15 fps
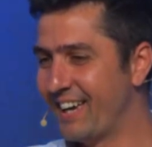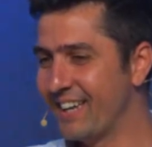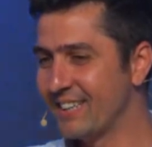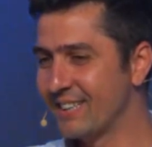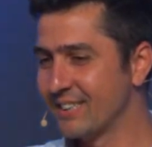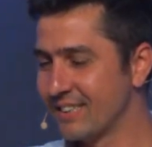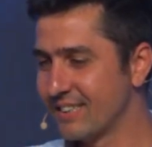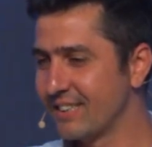
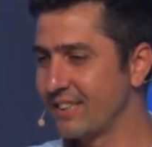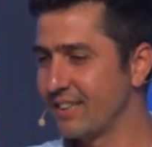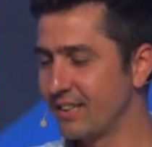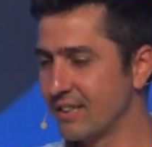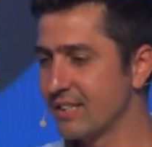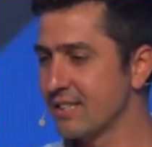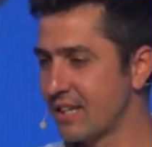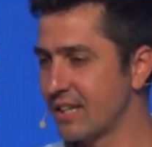and
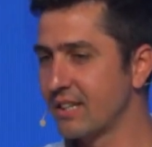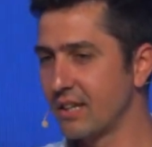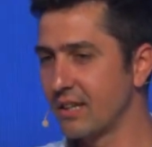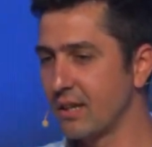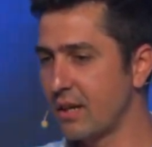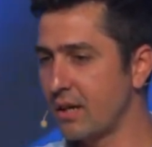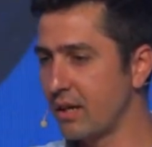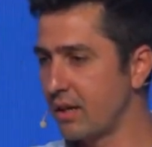this
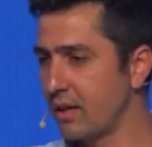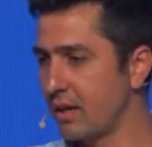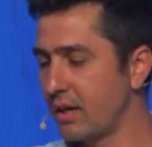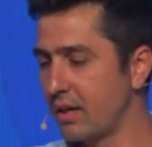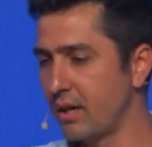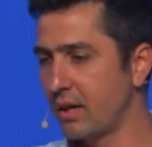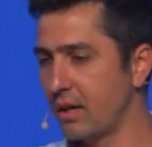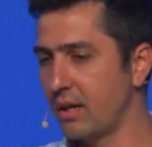day
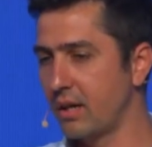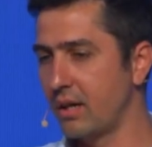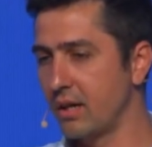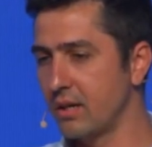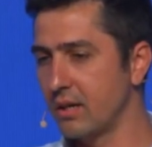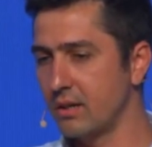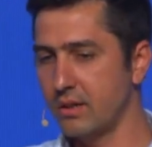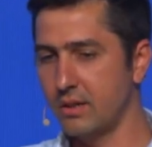
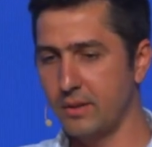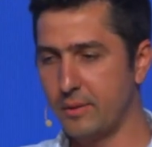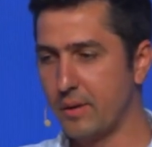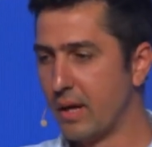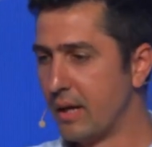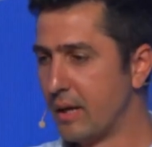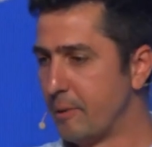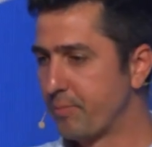I
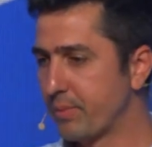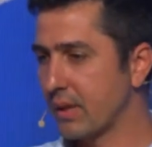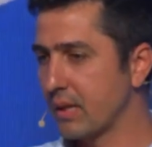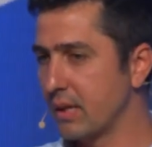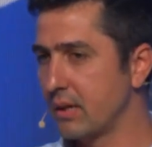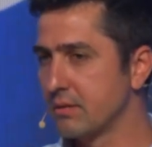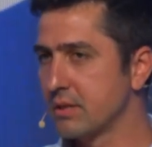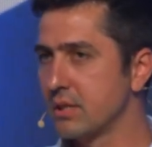
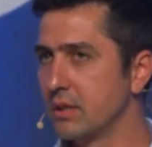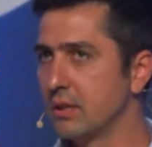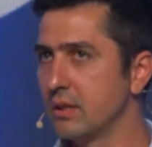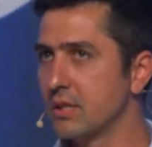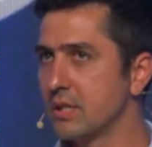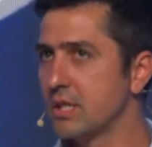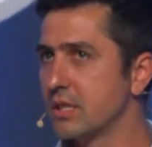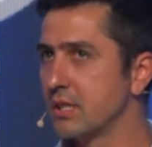was
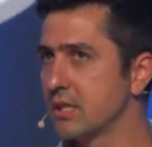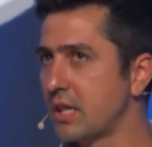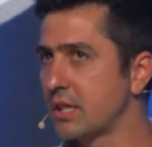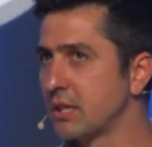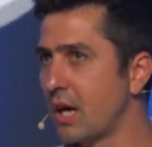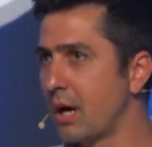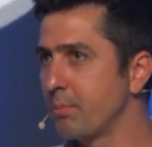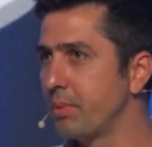
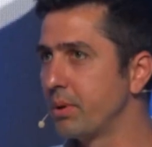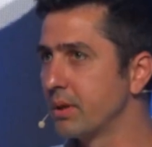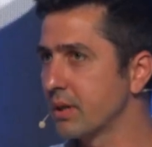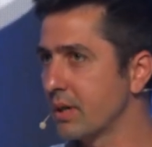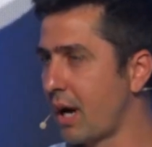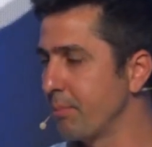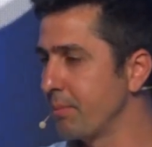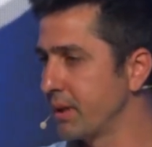setting up a
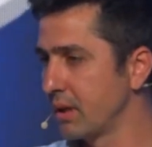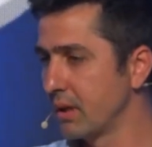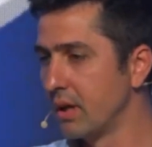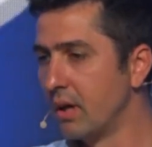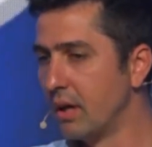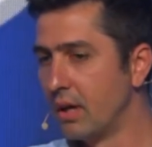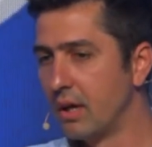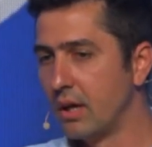company
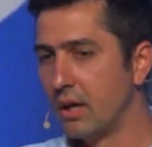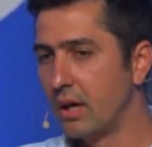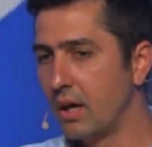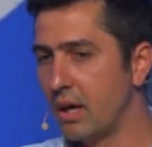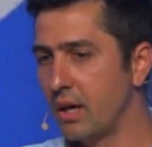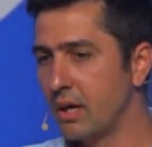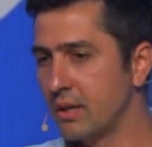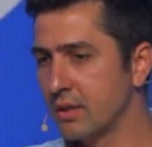
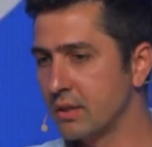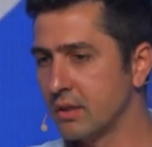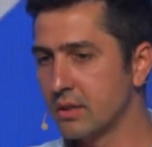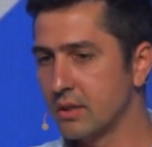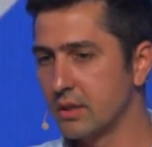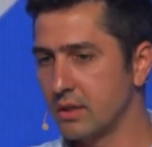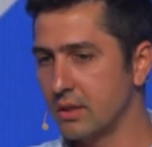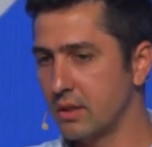
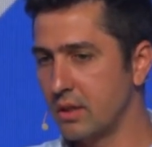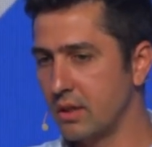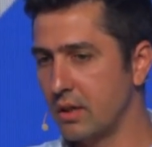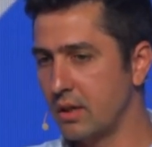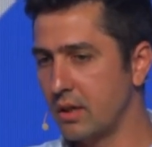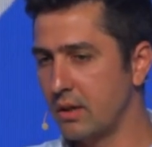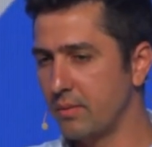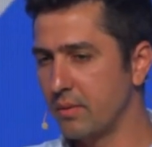and
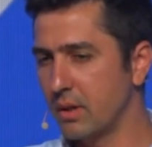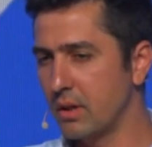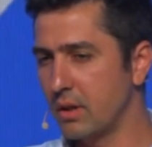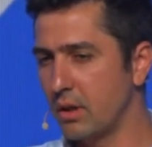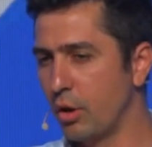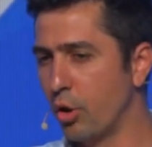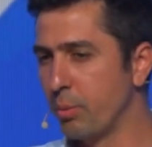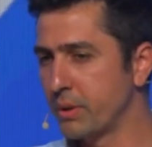
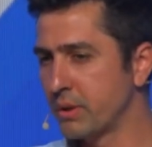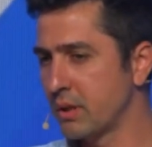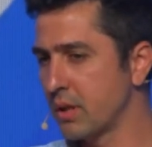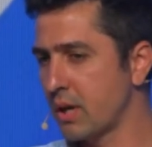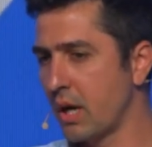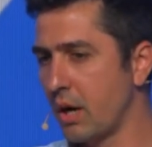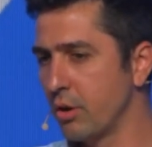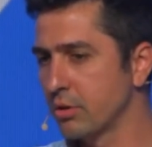opened an
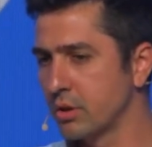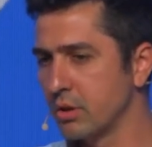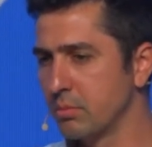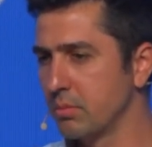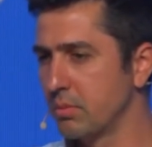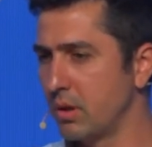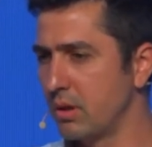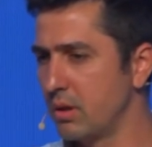account
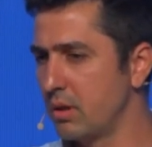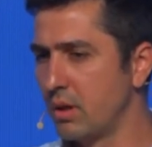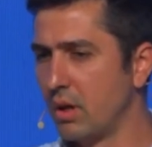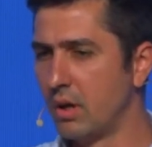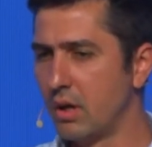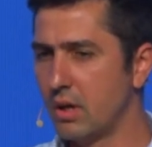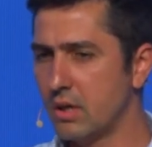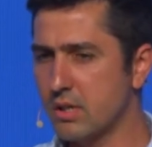in,
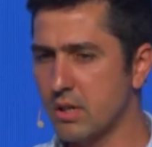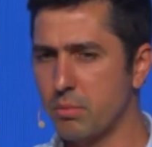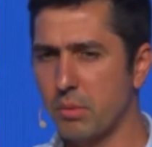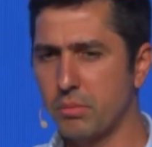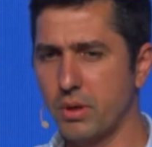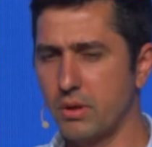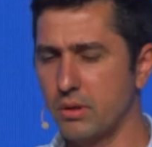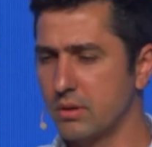as I
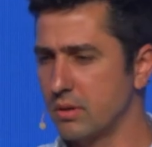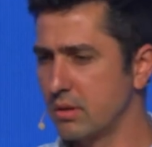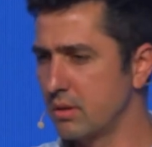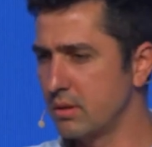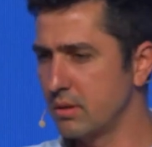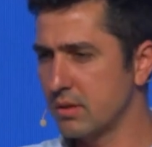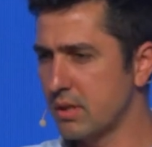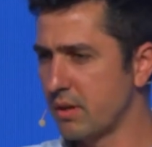
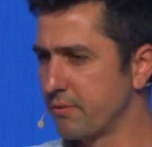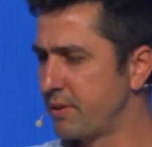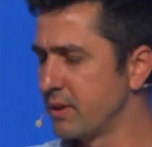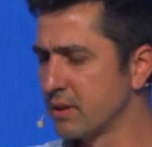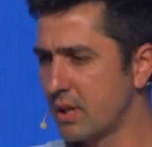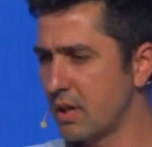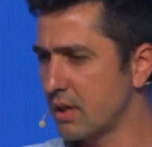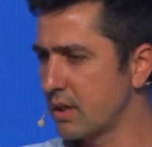remember, some
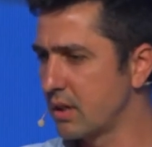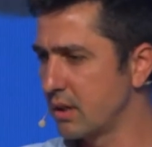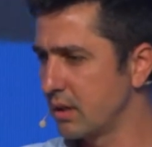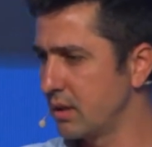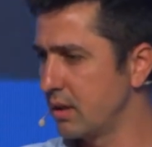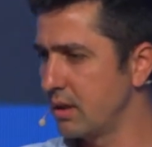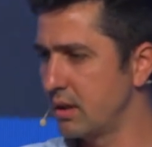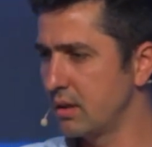
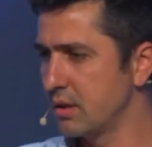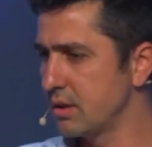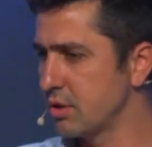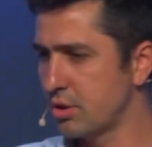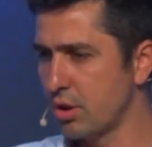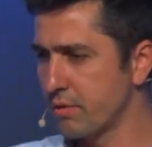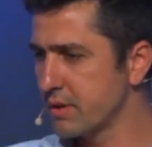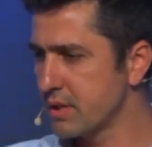fintech
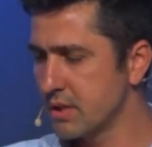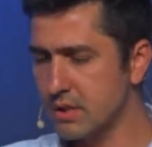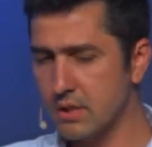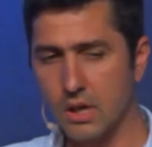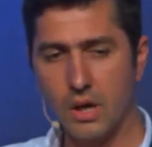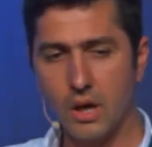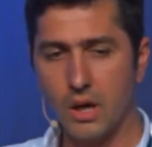services.